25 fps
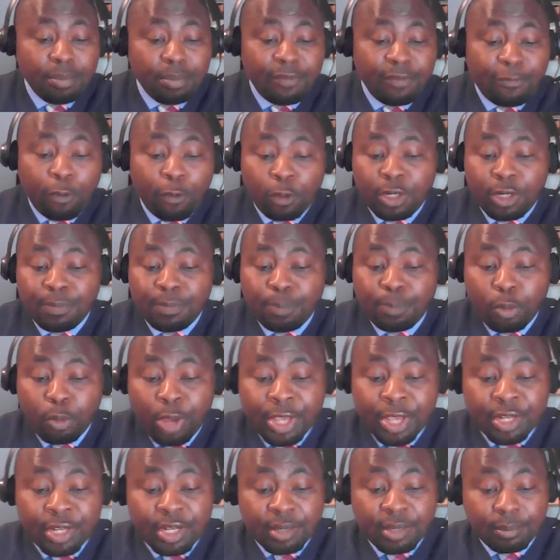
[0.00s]
Before
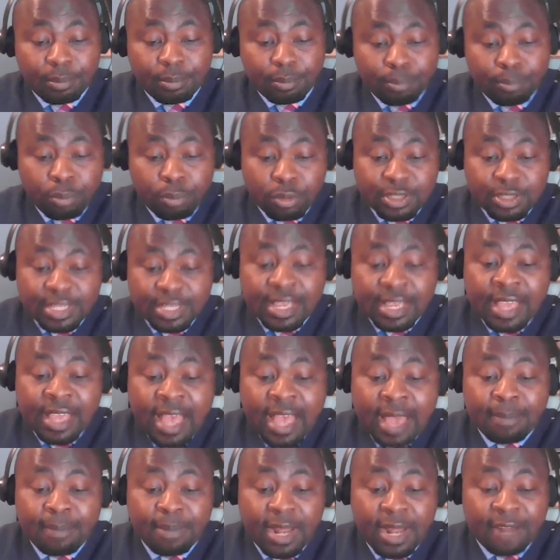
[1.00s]
deploying the Boost
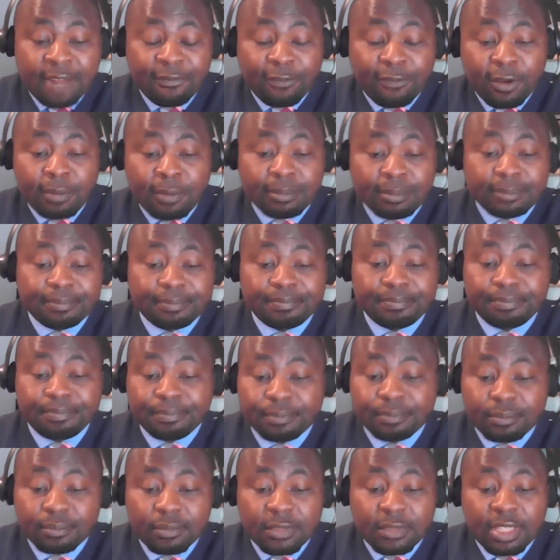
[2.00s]
AI platform,
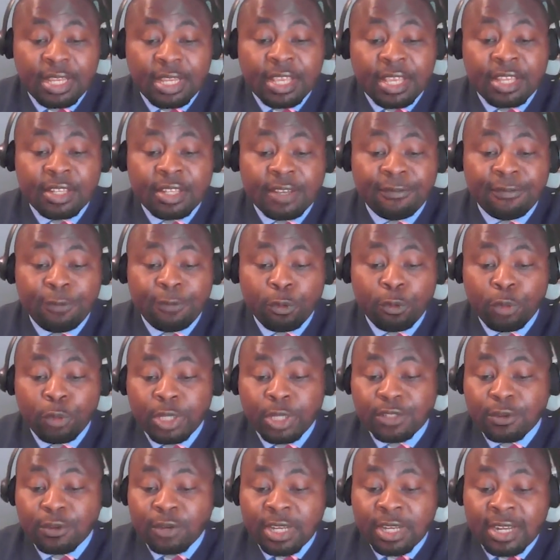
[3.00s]
the
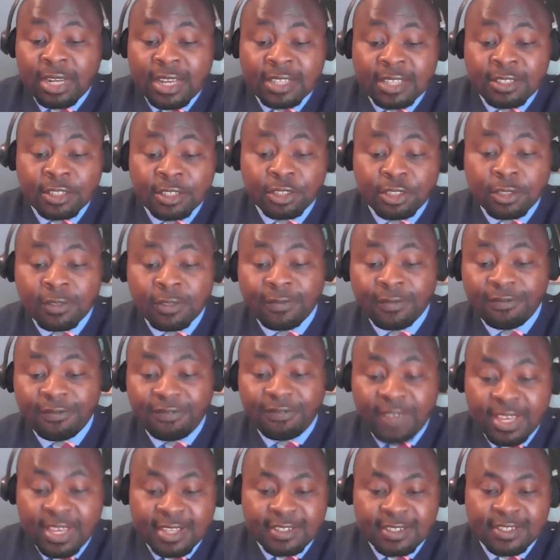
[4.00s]
interviewee's organization
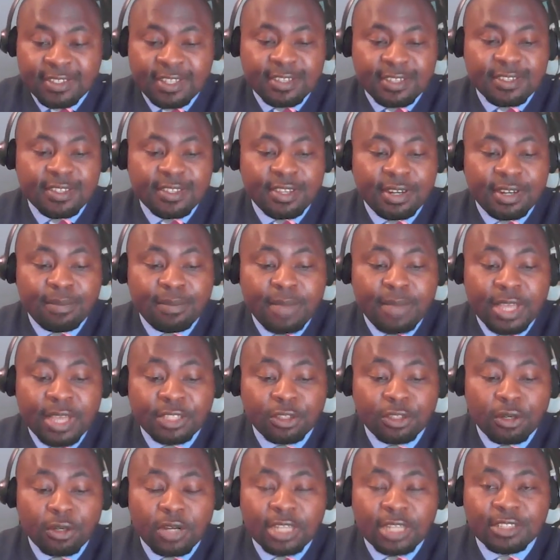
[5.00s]
faced these three
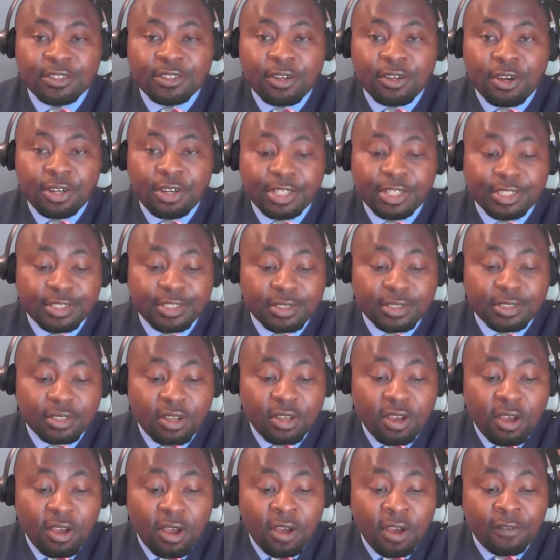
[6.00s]
major categories
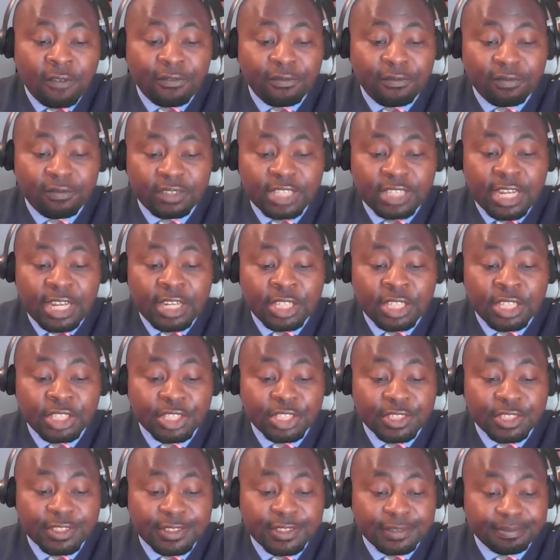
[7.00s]
of
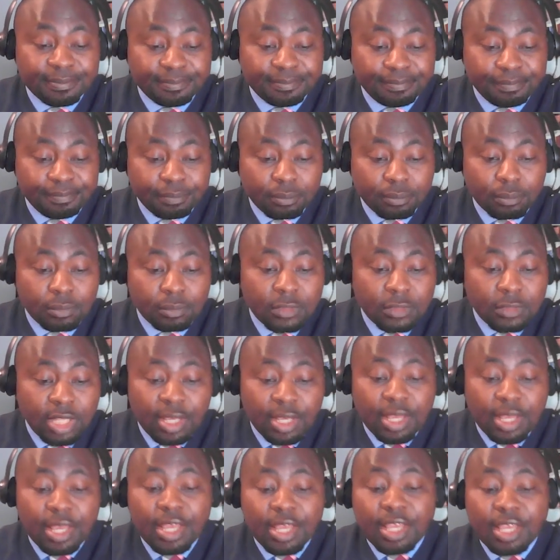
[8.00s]
challenges.
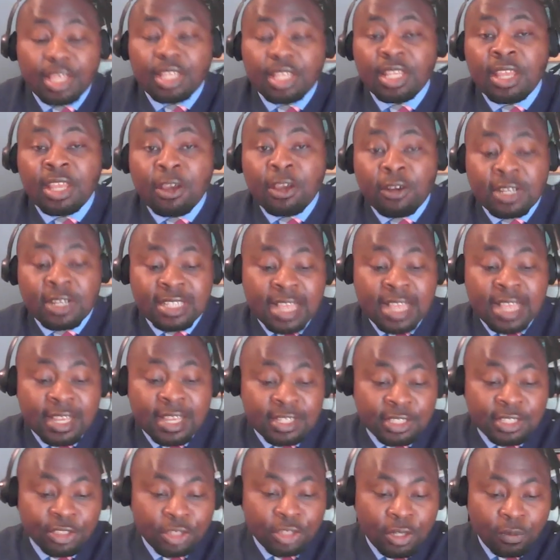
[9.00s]
The
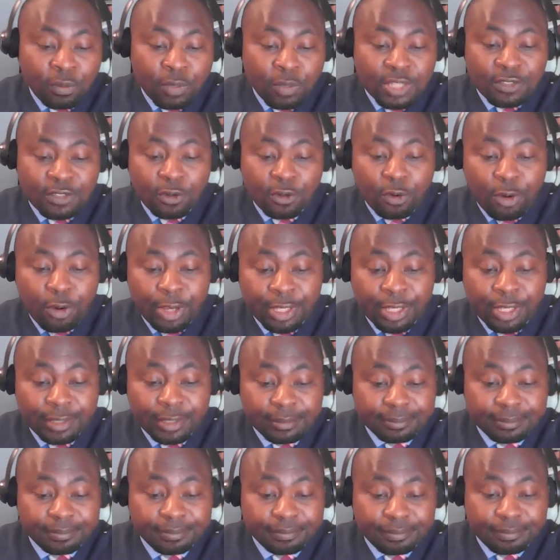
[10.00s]
organization was
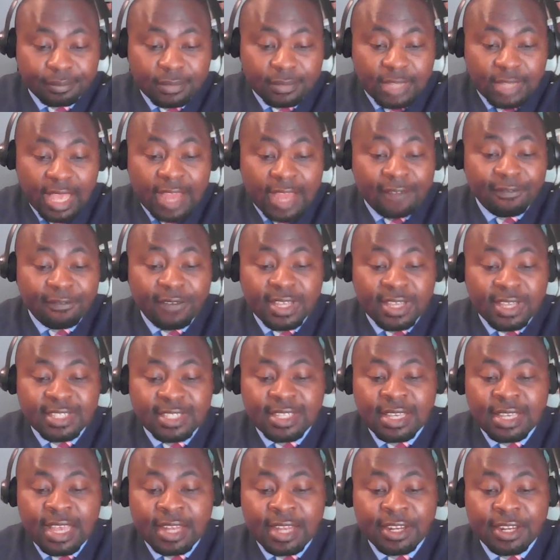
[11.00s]
growing and
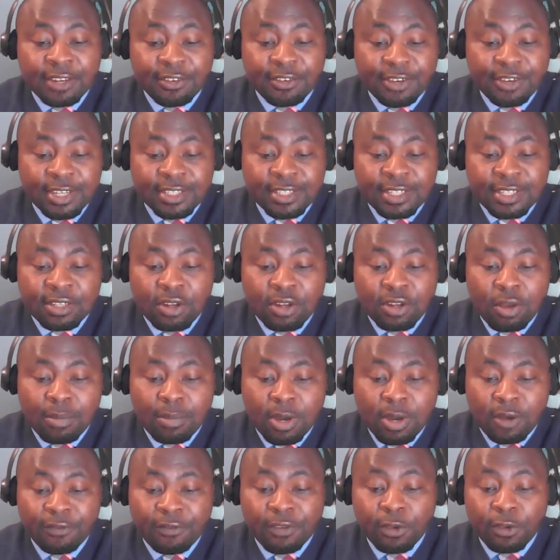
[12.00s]
facing an increasing
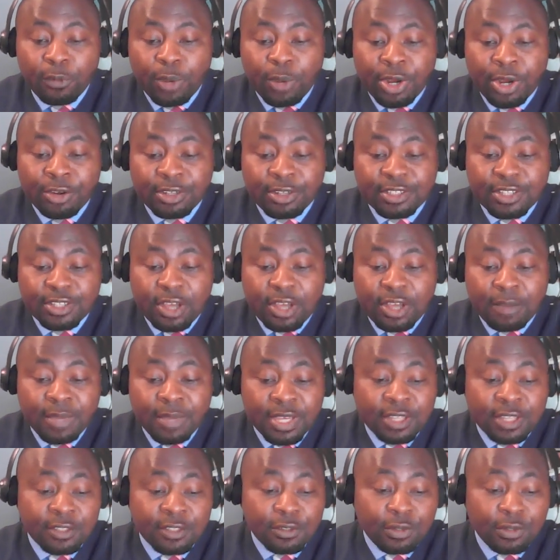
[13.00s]
number of inquiries
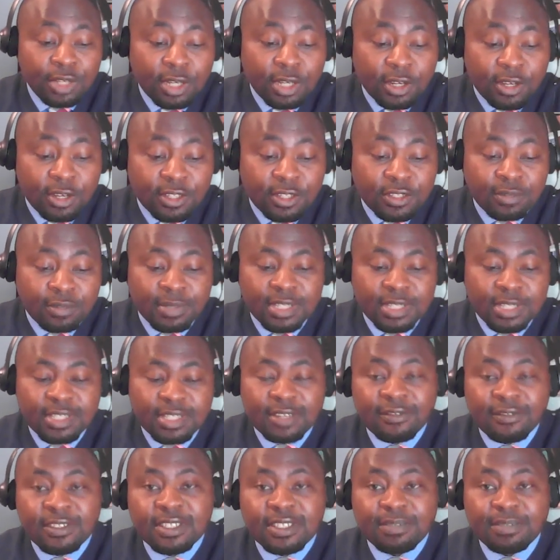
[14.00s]
coming into their customer
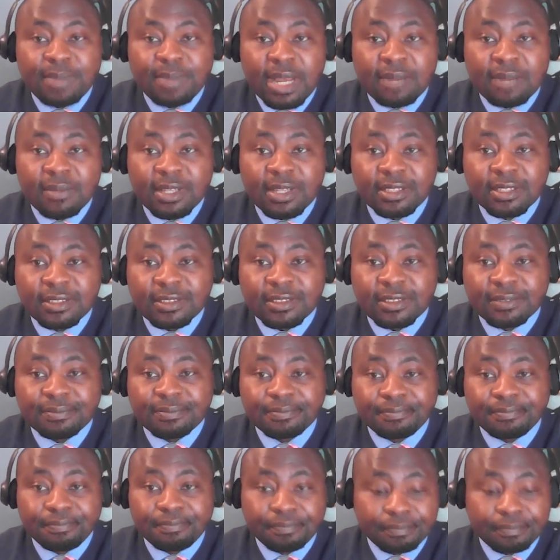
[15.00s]
service departments.